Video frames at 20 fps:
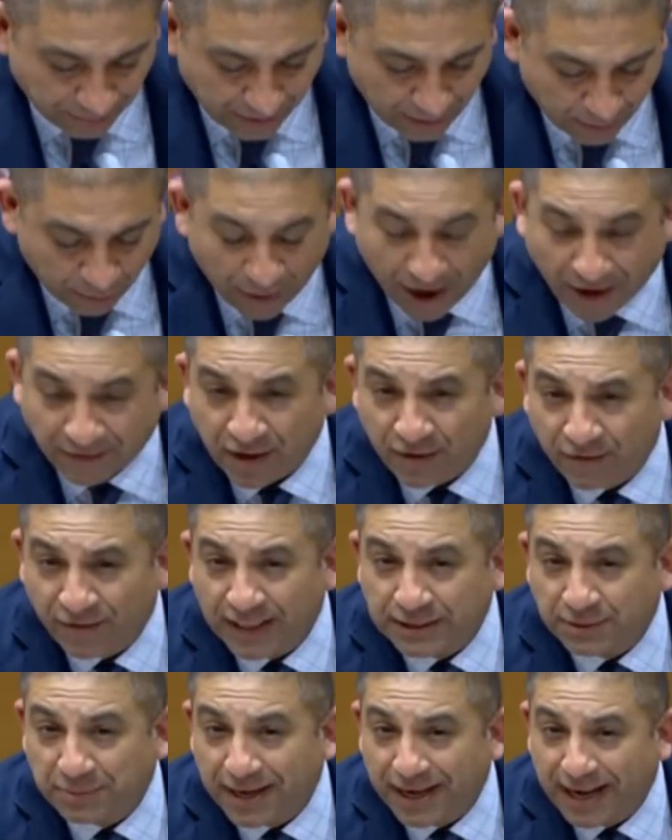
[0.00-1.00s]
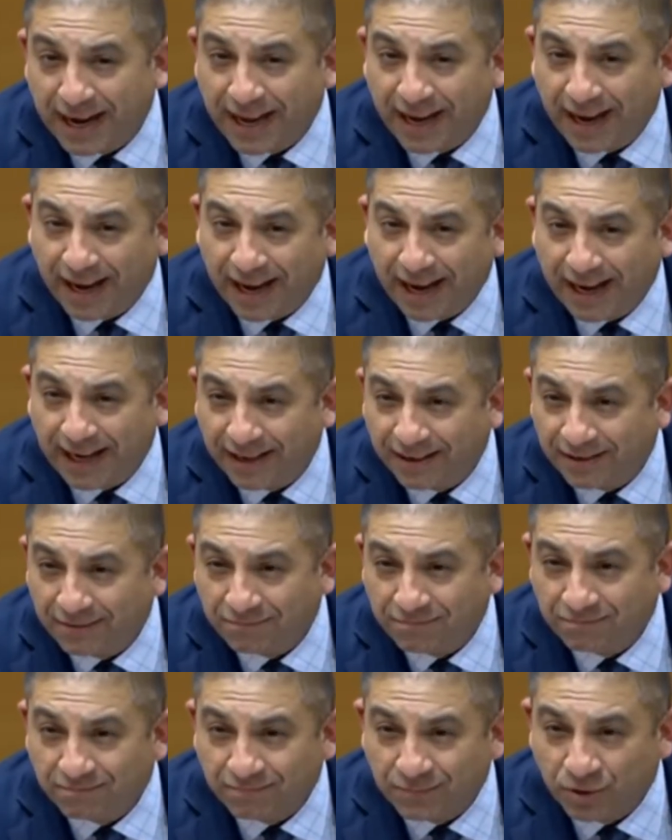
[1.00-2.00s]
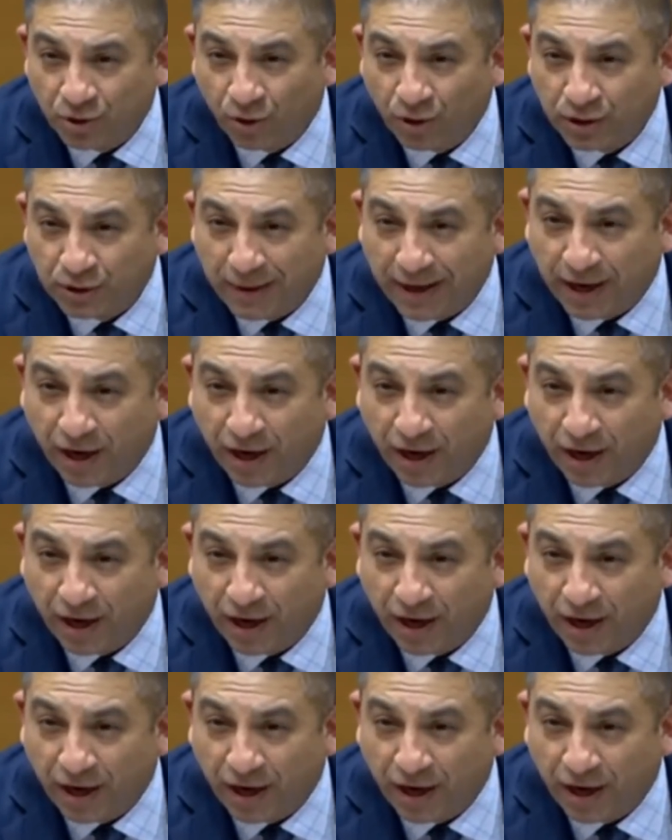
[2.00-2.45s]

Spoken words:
Private investment in AI totals about